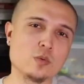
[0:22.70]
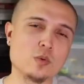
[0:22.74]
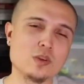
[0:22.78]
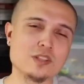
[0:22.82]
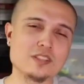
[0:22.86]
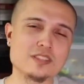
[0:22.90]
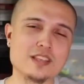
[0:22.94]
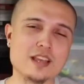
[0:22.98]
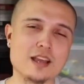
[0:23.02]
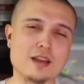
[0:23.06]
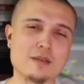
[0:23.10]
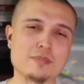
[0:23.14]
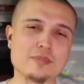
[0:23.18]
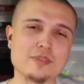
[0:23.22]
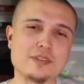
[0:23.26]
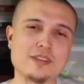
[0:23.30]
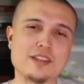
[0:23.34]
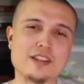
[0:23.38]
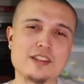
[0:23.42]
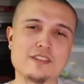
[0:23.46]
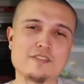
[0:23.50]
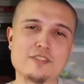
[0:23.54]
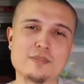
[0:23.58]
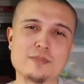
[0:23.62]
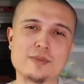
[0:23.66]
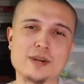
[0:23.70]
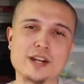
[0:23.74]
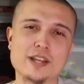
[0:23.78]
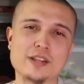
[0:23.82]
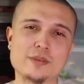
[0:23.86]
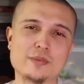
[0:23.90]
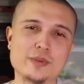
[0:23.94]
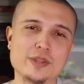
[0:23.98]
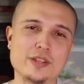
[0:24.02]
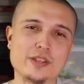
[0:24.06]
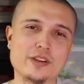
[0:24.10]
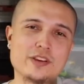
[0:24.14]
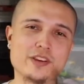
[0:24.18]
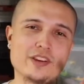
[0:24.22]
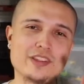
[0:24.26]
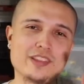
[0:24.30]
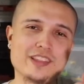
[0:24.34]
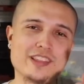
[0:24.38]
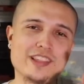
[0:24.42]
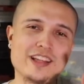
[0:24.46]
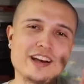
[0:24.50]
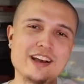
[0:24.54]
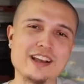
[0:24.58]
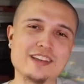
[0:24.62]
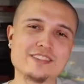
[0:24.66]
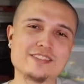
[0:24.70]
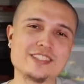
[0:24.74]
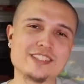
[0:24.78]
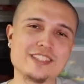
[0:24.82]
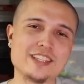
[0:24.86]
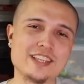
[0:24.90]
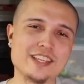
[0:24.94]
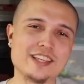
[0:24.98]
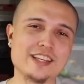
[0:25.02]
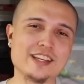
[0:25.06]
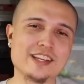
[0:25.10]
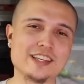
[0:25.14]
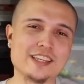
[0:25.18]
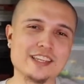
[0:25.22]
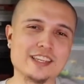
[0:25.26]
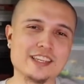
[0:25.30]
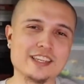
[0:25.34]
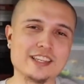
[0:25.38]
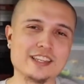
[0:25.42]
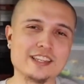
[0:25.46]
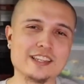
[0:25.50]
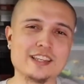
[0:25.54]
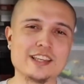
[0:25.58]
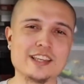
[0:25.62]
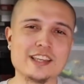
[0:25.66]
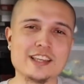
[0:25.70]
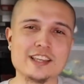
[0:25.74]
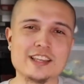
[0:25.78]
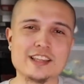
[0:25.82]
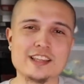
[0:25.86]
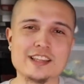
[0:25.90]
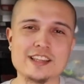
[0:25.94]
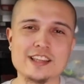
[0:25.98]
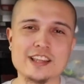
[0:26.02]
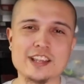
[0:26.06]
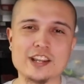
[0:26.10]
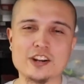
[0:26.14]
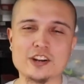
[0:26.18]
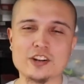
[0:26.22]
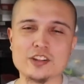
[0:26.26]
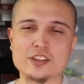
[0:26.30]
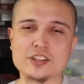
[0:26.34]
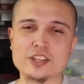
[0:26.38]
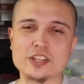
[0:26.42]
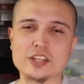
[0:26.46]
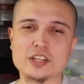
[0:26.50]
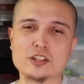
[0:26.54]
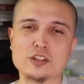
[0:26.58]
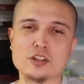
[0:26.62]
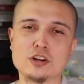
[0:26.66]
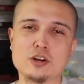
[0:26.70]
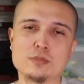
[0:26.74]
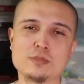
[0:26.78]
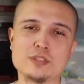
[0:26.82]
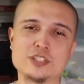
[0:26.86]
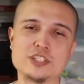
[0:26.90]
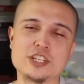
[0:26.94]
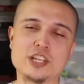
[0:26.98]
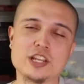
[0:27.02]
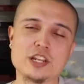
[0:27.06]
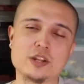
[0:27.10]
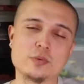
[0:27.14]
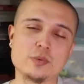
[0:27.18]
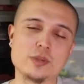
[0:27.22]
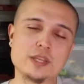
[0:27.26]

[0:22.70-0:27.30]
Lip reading: What's happening, everybody? We are live today again here on the Kicklahoma channel.